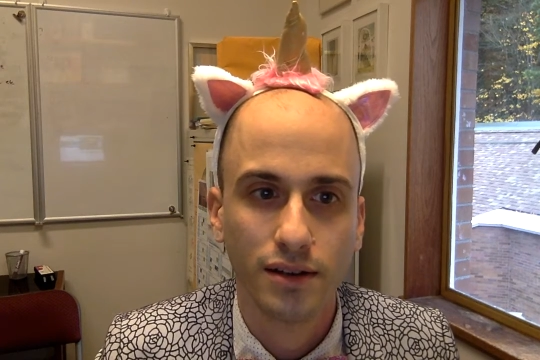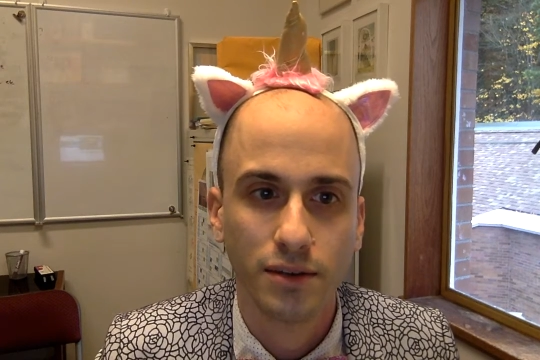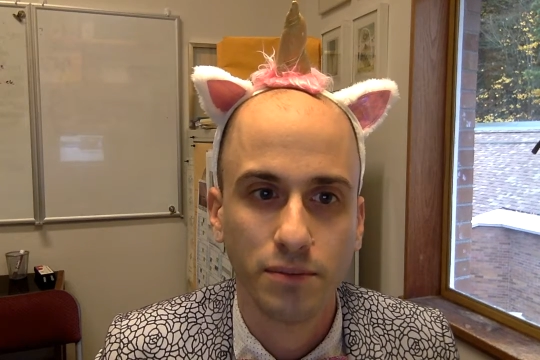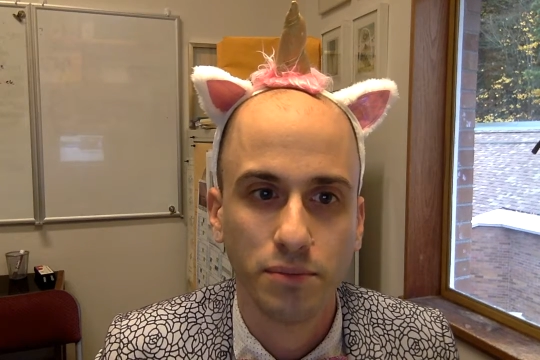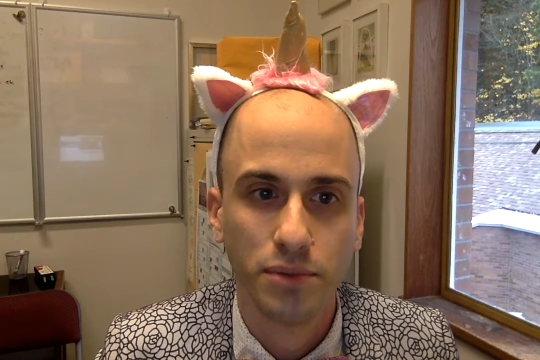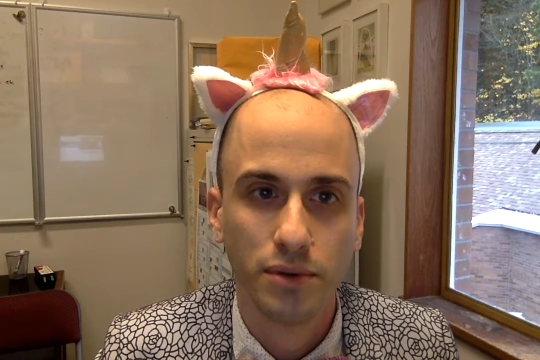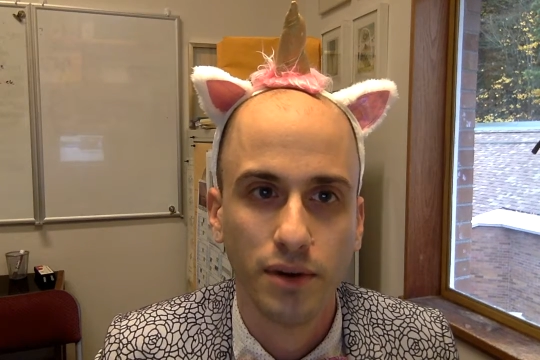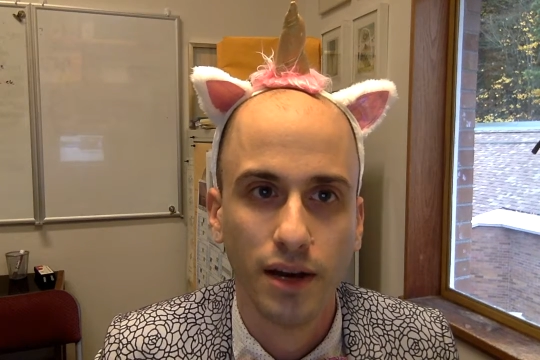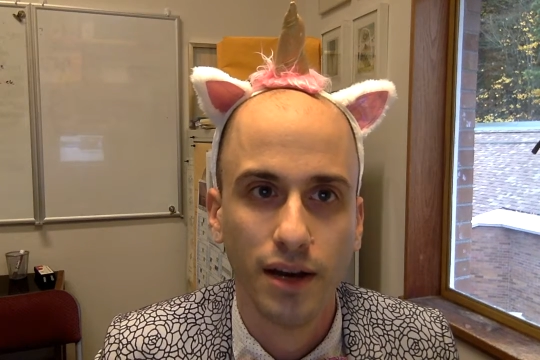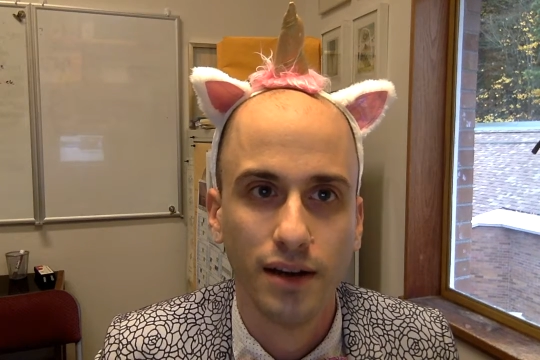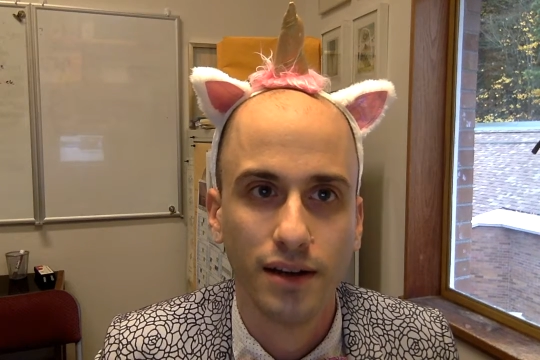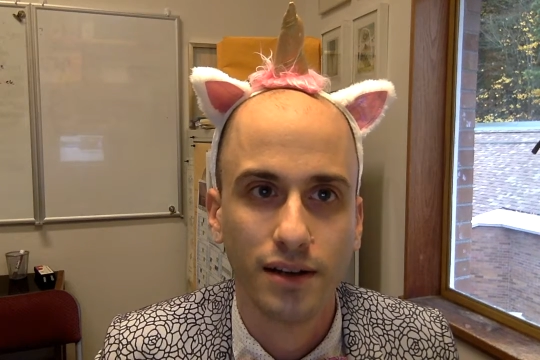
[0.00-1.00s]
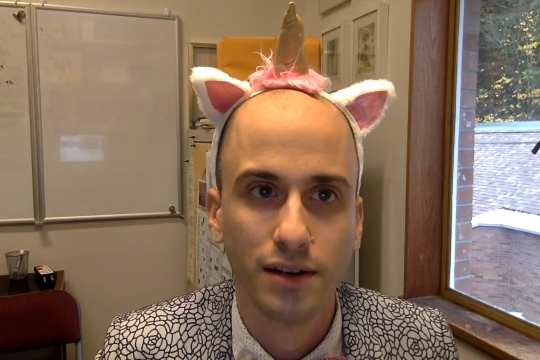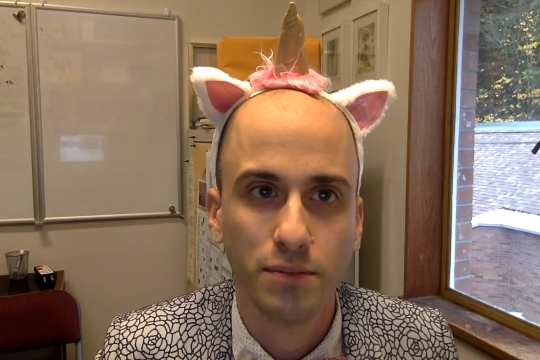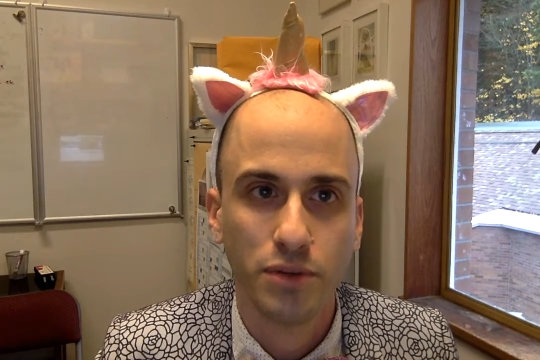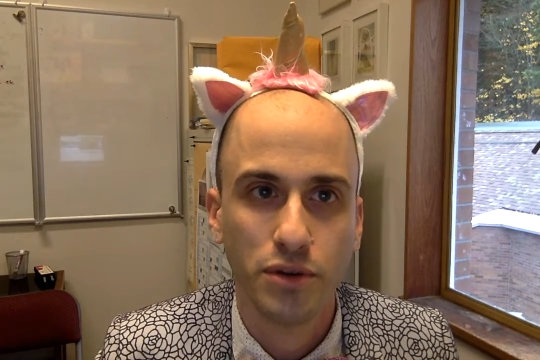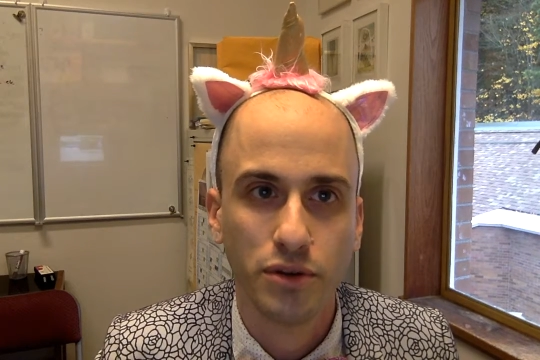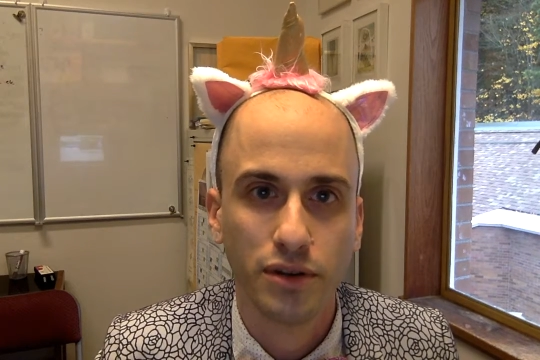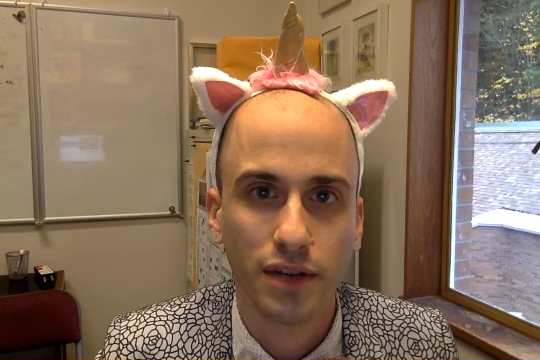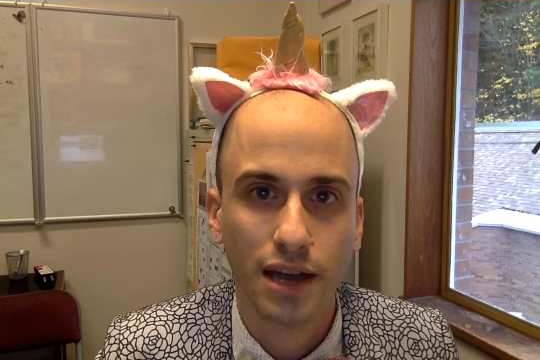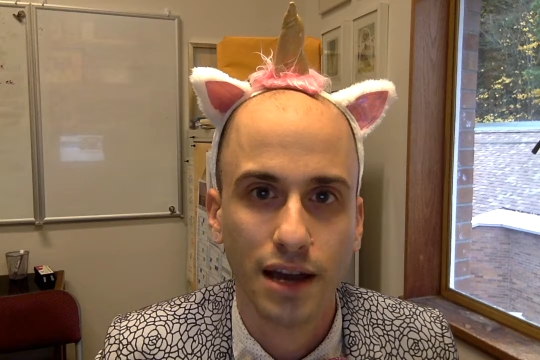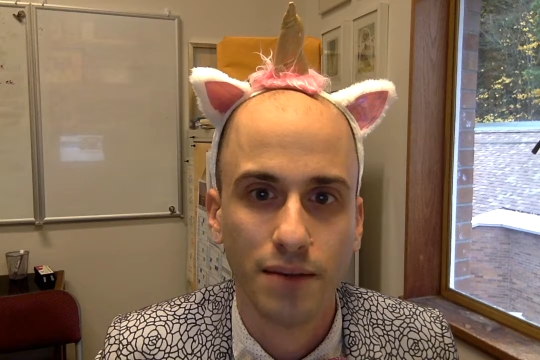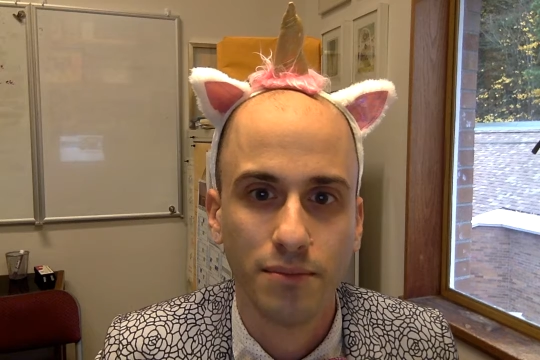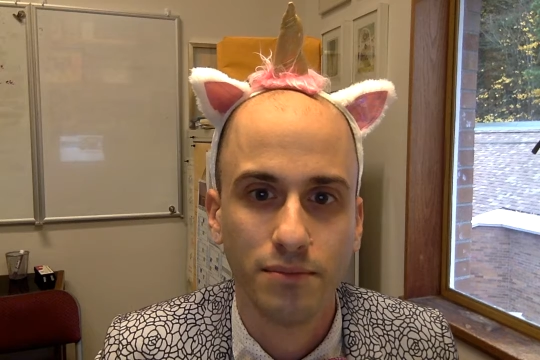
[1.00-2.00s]
computer
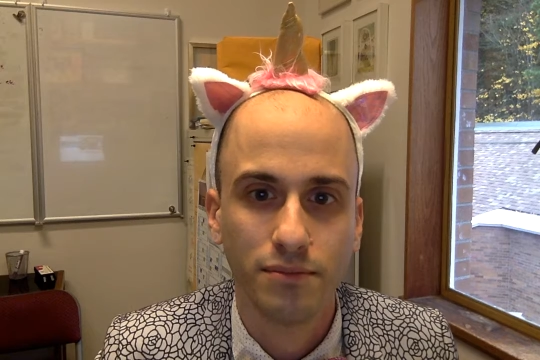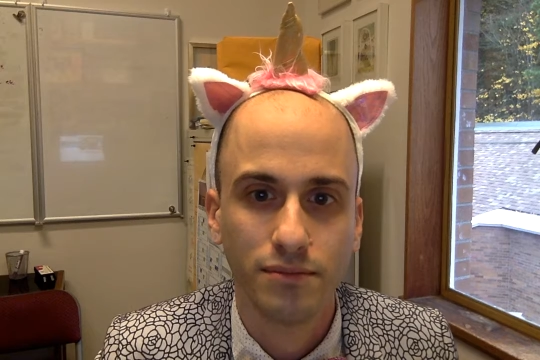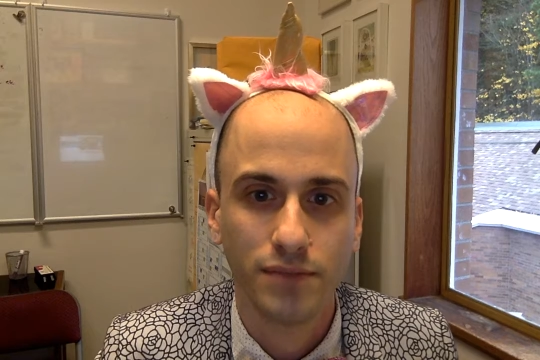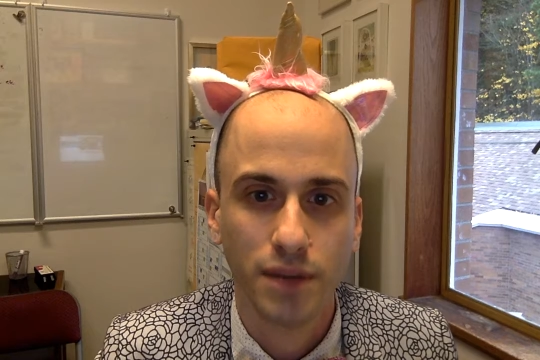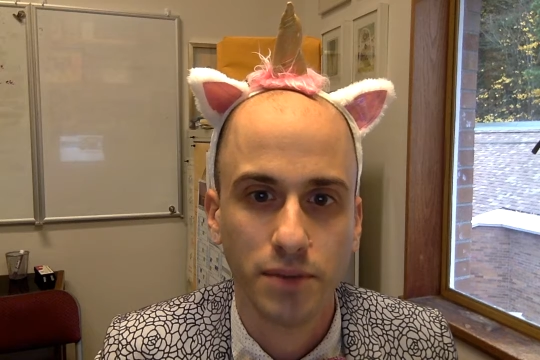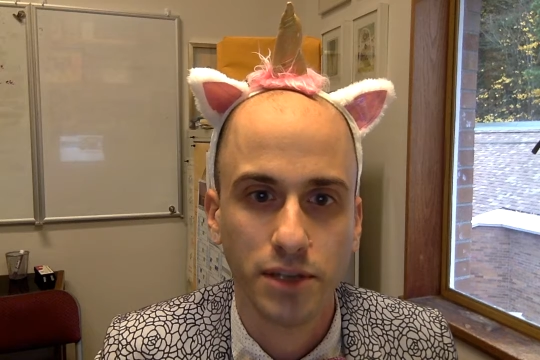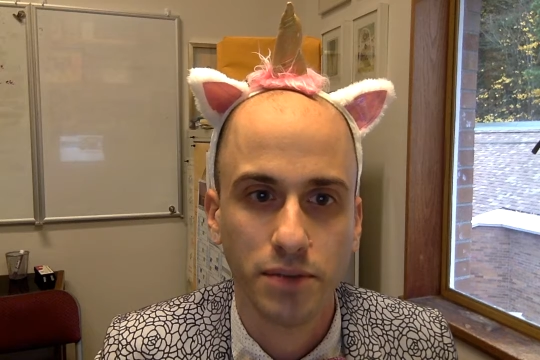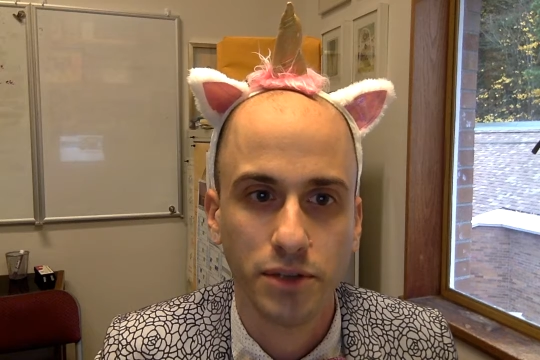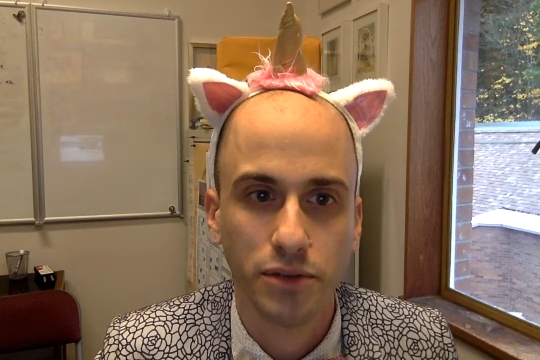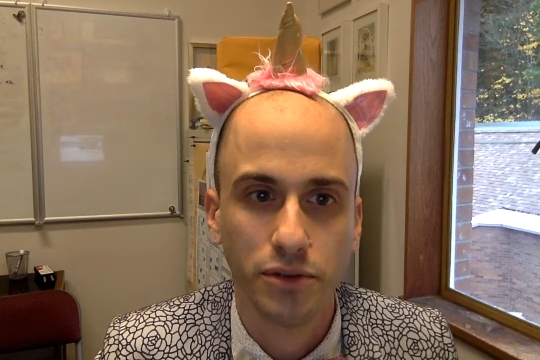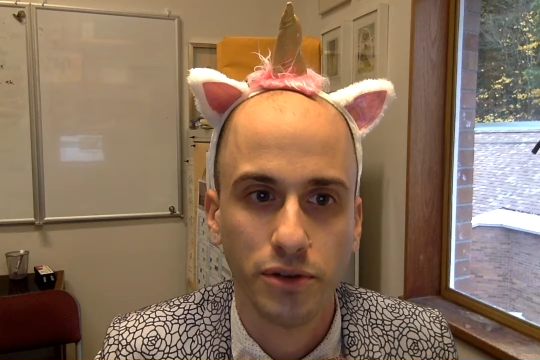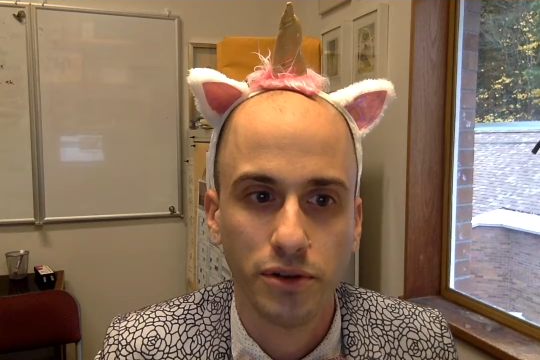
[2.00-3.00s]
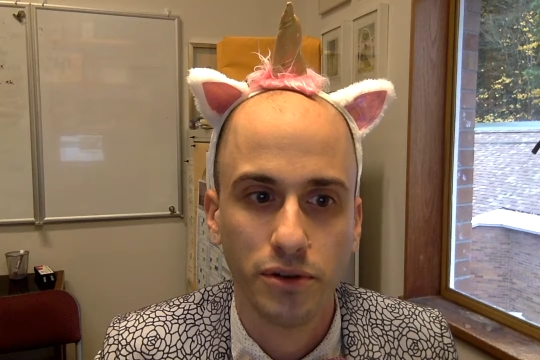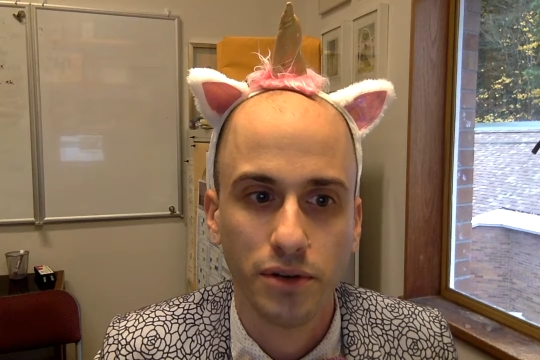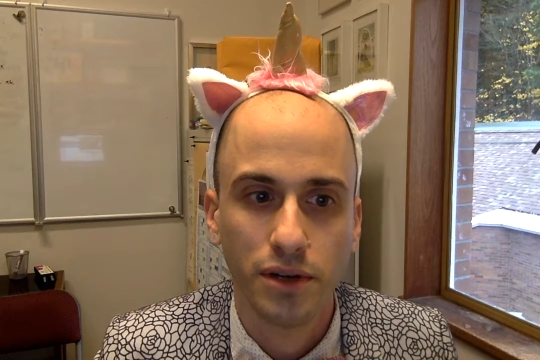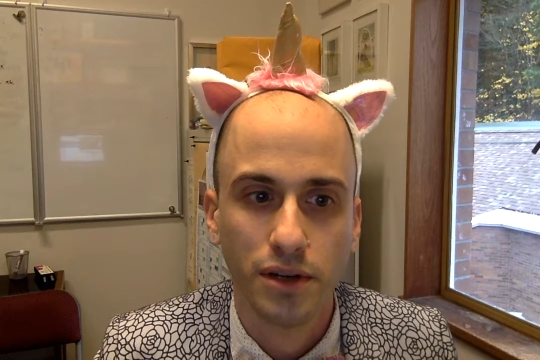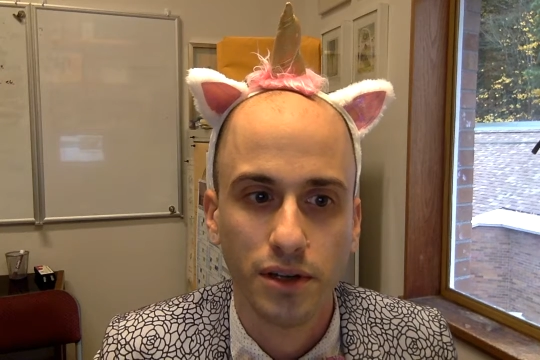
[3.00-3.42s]
lab WWU,